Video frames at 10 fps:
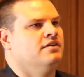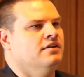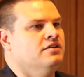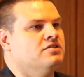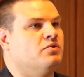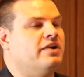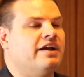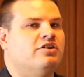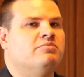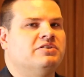So when I
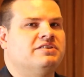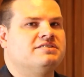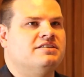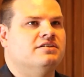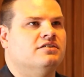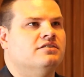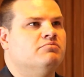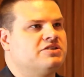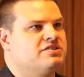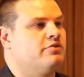heard about this deal,
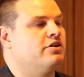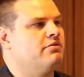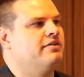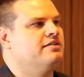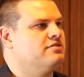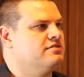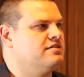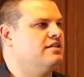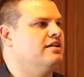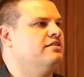much like one of my rentals
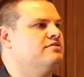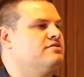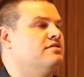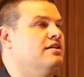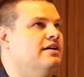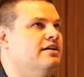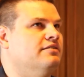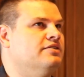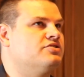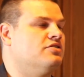in
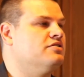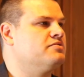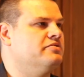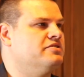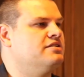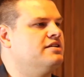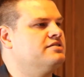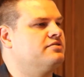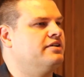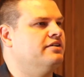Charleswood, which is a
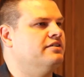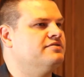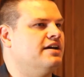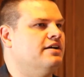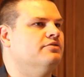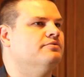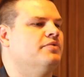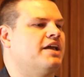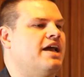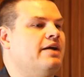nicer area of town,
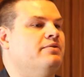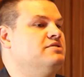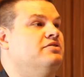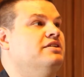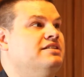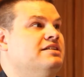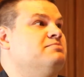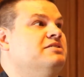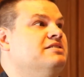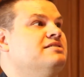the guy was already
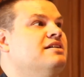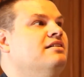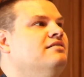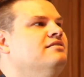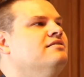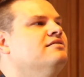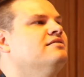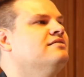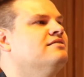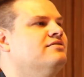desperate to sell,
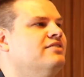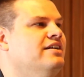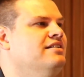right?